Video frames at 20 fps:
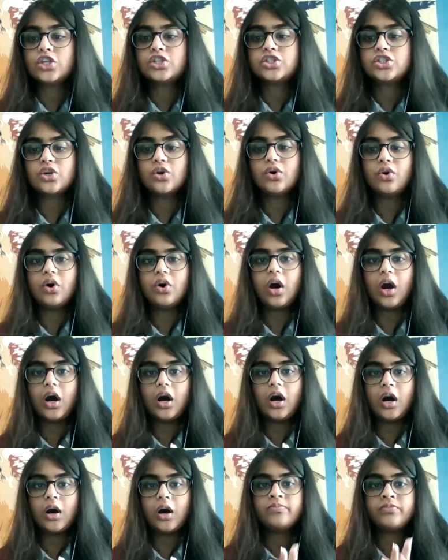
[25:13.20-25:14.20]
So
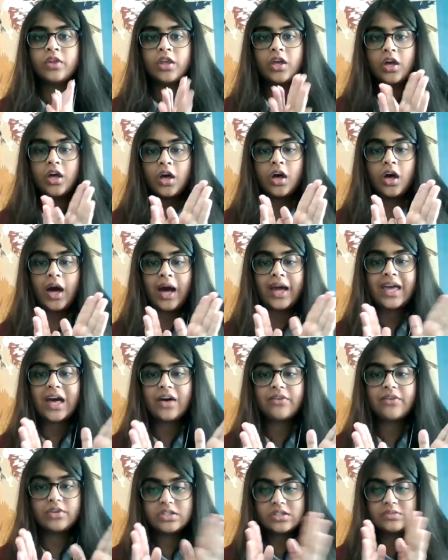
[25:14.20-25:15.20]
um, I
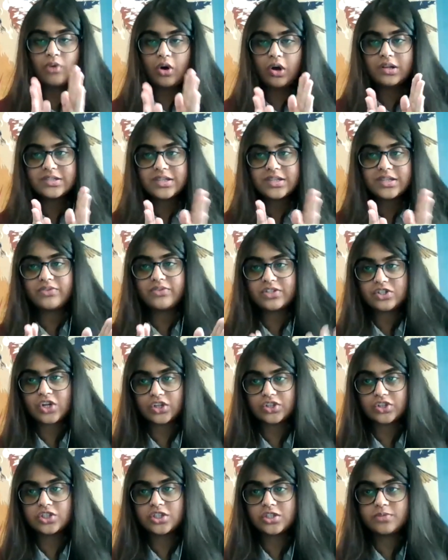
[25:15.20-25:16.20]
have a small set of
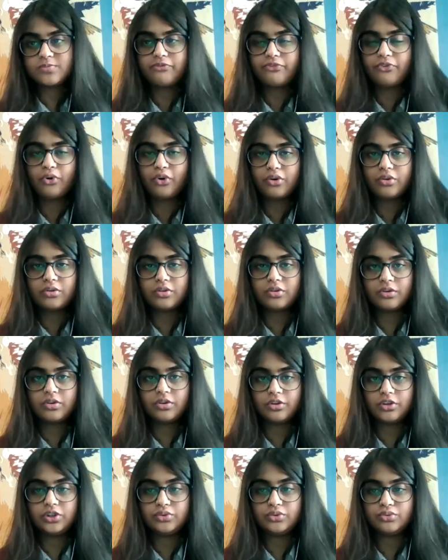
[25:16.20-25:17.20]
instructions before
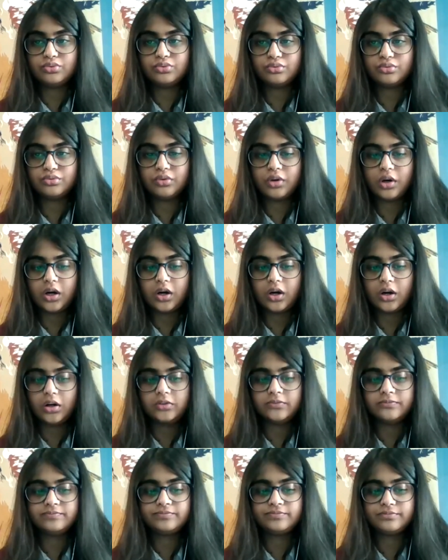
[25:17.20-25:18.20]
you
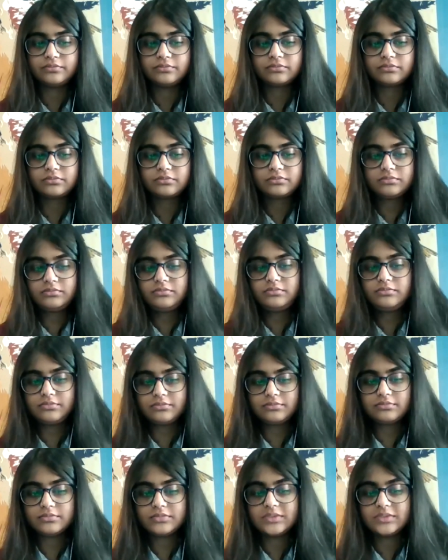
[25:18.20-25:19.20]
um,
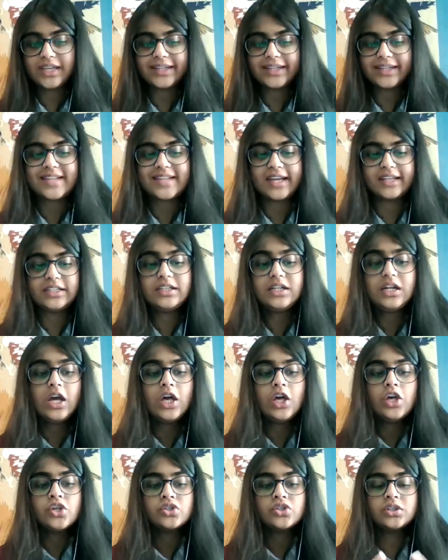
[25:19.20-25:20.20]
get excited.
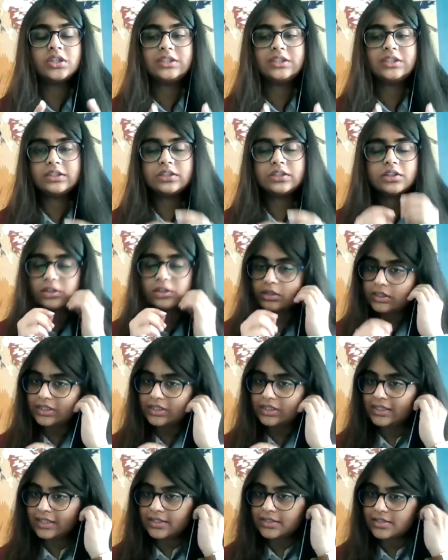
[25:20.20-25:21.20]
The, the
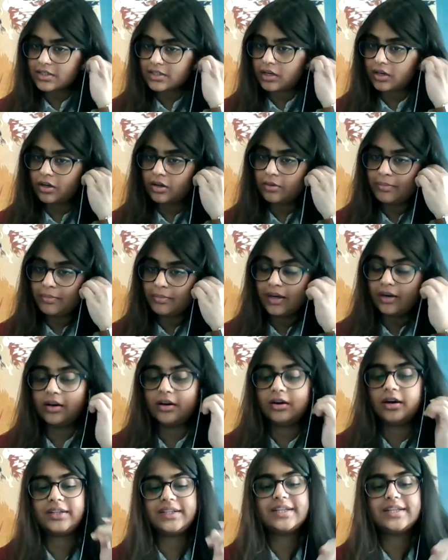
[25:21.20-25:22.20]
thing is, um, uh,
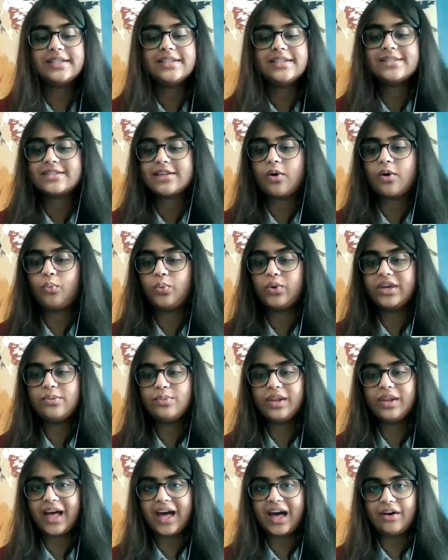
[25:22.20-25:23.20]
attendees, we
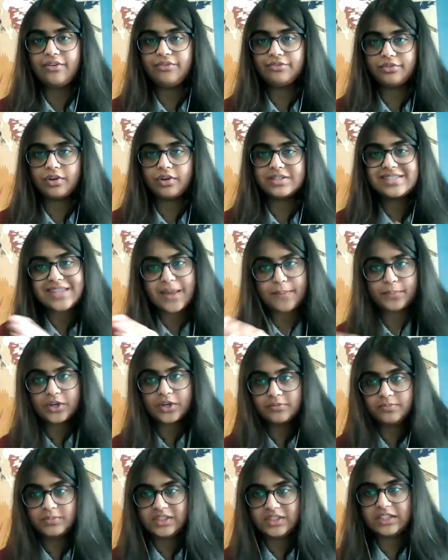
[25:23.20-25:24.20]
will have a
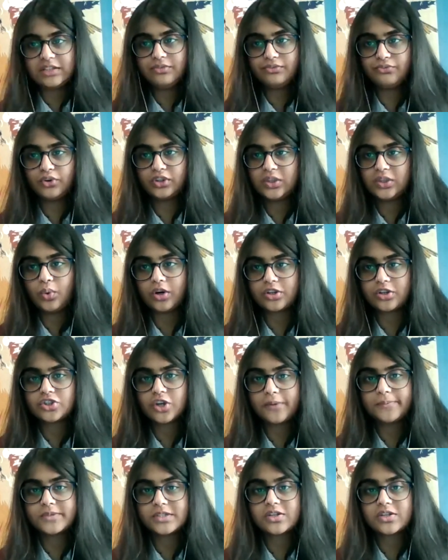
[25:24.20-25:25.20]
separate meeting for the
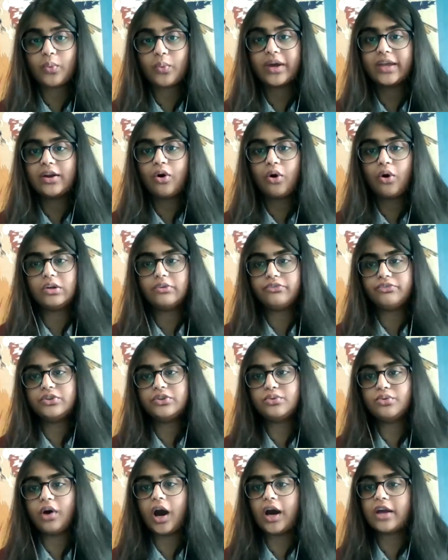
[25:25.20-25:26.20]
workshop where all of
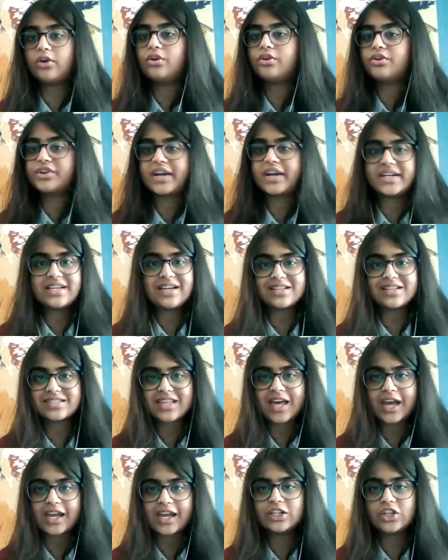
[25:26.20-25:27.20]
you are already
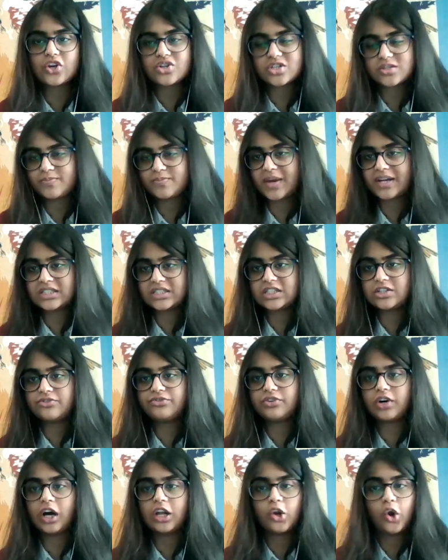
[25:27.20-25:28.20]
assigned your respective
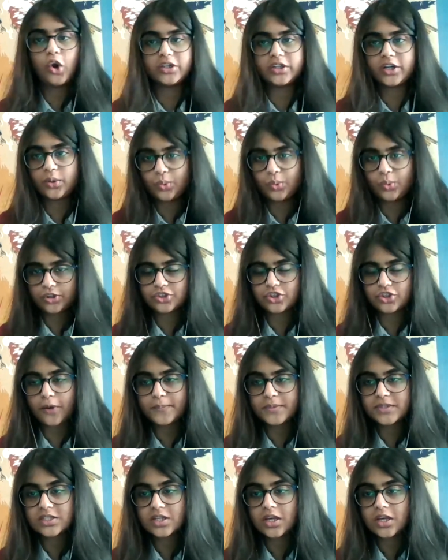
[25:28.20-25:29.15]
allotted workshops.